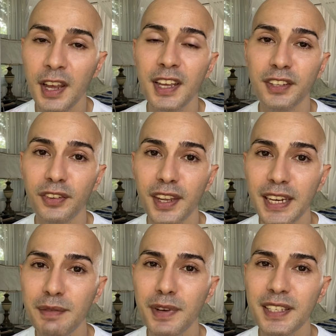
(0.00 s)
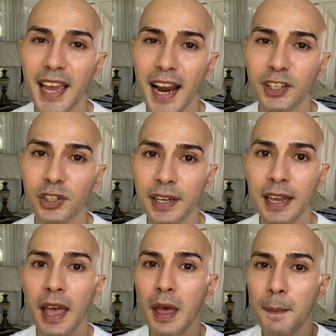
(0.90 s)
so the demons actually
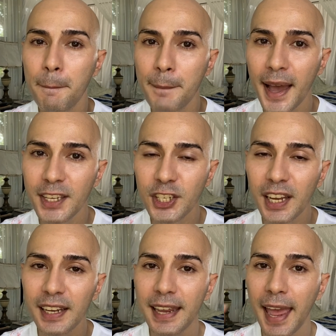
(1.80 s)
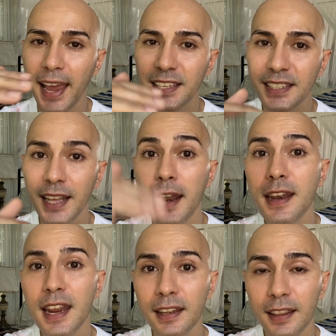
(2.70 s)
magically
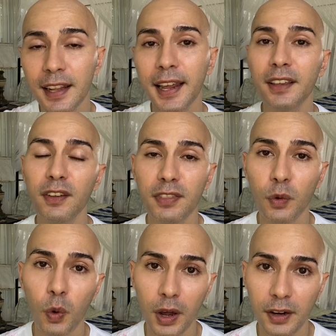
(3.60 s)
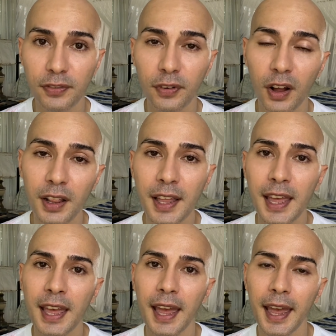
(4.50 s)
extended the length of the waterfall
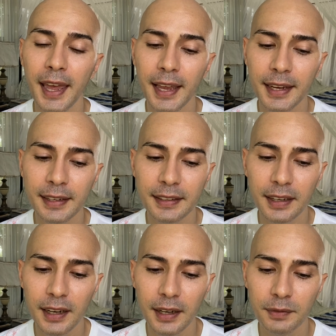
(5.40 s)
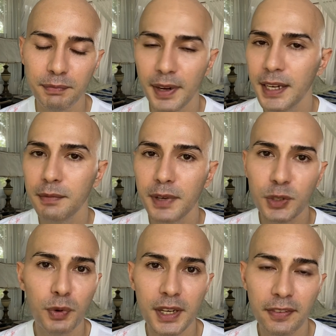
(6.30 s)
and um, made it
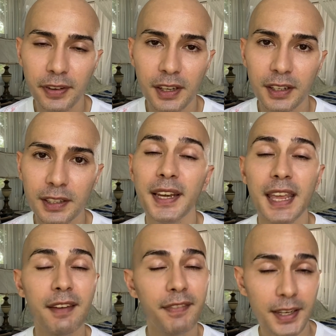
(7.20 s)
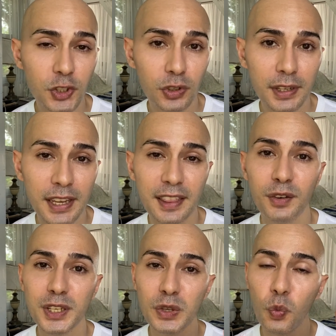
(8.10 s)
much more difficult eventually there
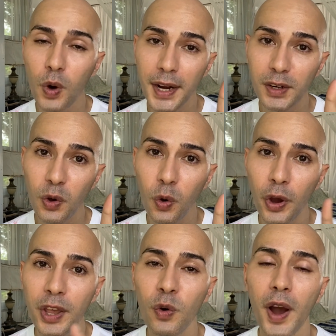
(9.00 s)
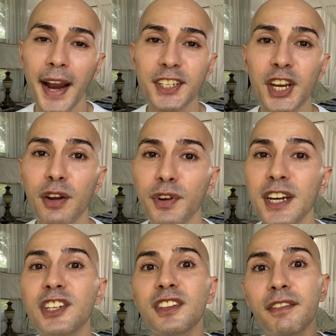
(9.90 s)
was one koi who actually
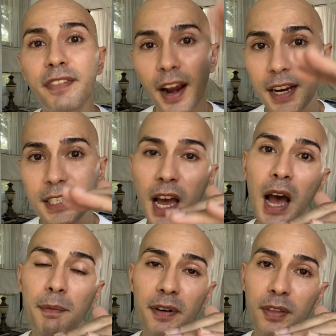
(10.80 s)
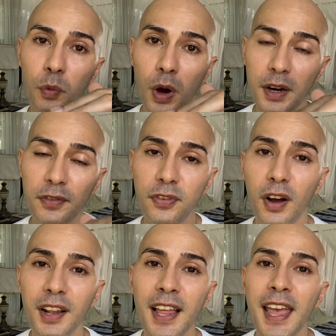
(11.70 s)
reached the very top of the
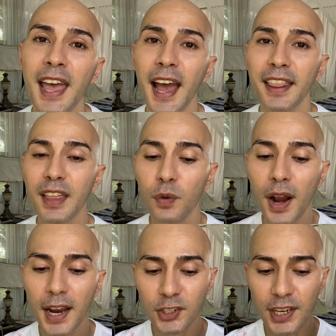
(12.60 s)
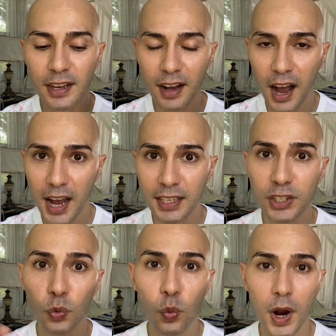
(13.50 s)
waterfall and there were actually
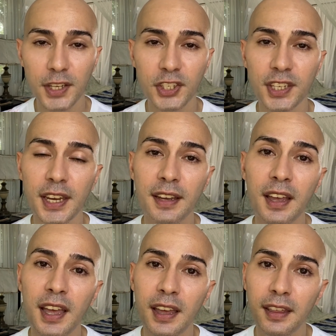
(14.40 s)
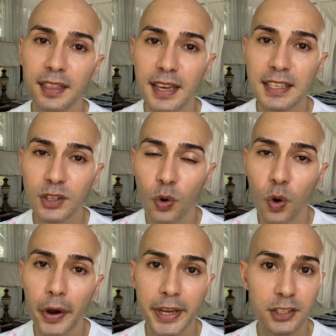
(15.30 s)
gods watching these
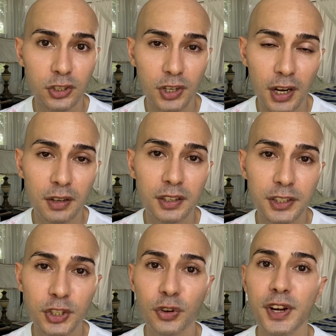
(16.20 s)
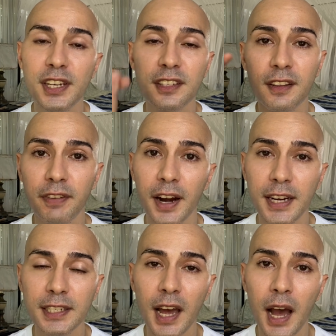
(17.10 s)
koi struggle to reach the very
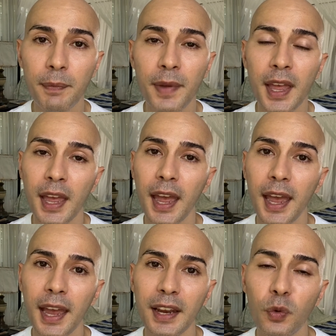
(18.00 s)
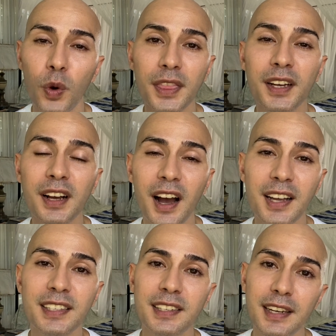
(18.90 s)
top and what the
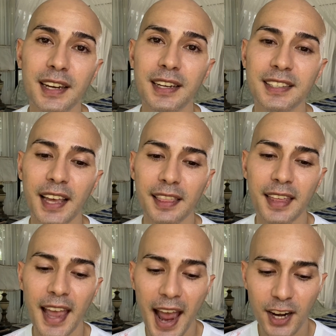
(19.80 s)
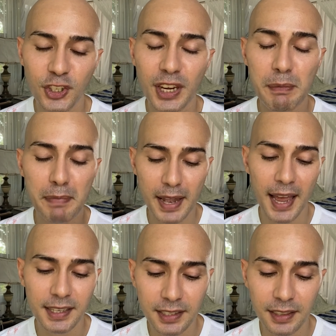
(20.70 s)
gods did is that they actually
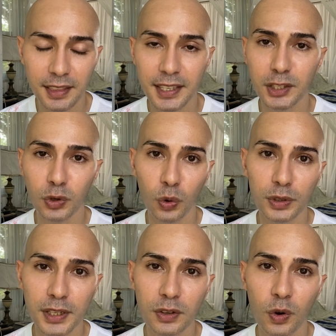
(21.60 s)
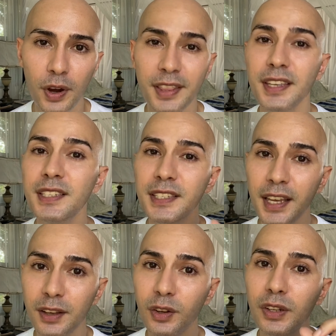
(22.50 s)
blessed this golden koi this
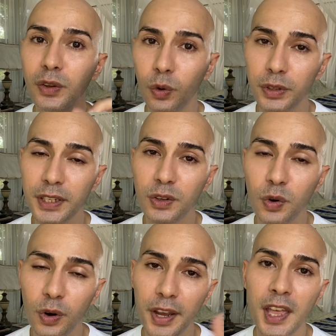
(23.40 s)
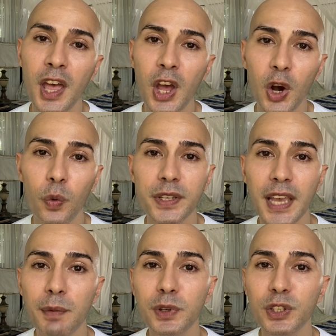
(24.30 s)
single golden koi who was
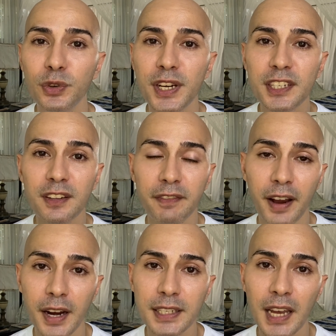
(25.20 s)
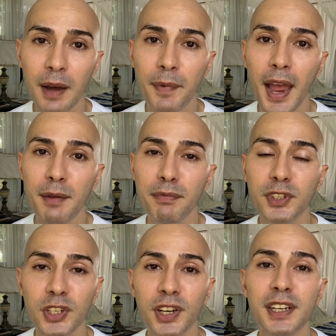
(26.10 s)
able to reach the very top and
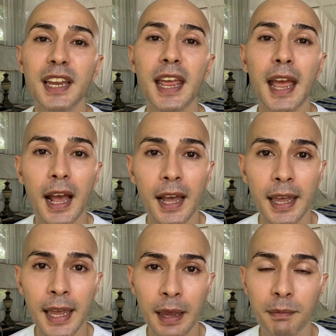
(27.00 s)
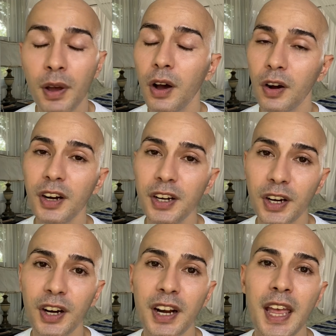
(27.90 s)
turned him or
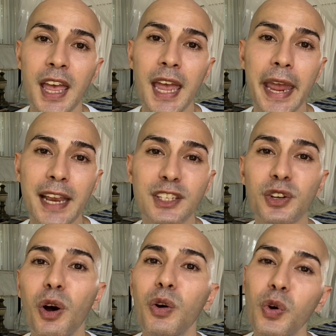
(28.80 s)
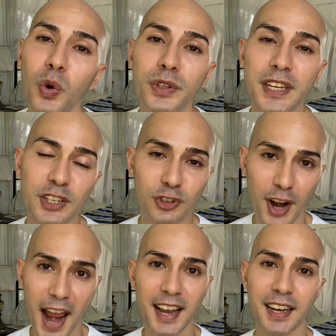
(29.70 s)
her into a golden
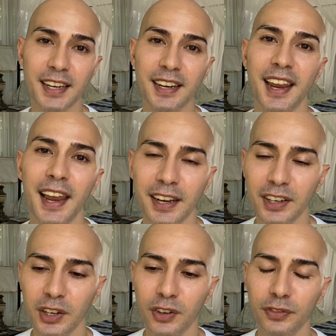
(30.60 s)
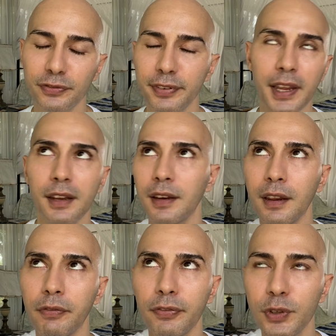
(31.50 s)
dragon and you know
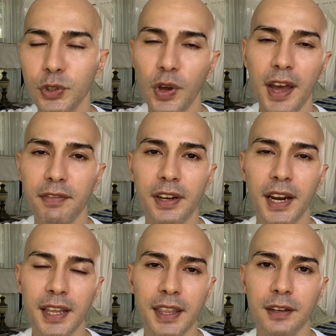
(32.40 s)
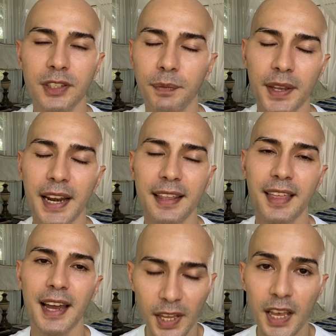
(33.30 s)
he, flew to heaven i think something like
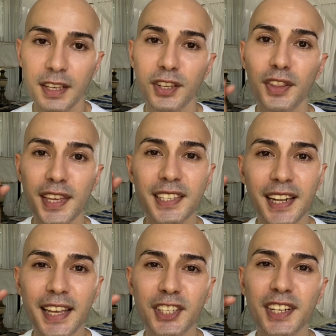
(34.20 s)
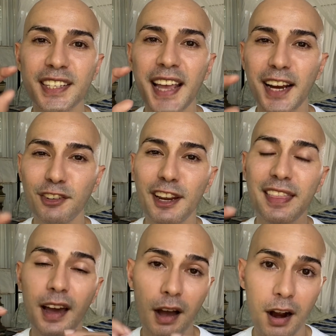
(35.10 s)
that so this legend is actually
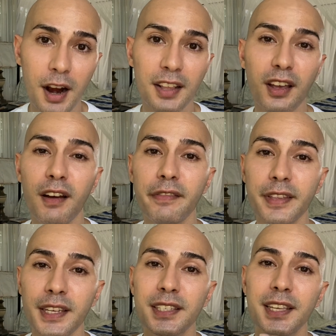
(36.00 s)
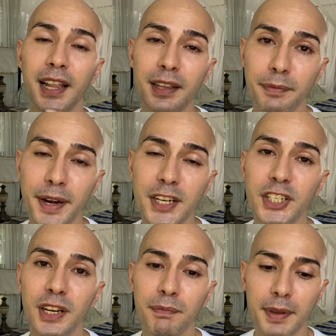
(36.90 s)
the heart of this
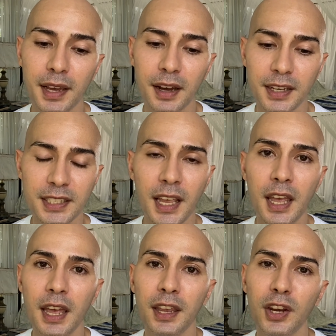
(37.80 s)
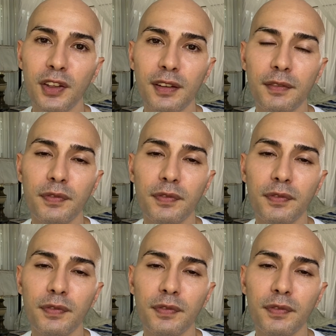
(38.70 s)
celebration because you know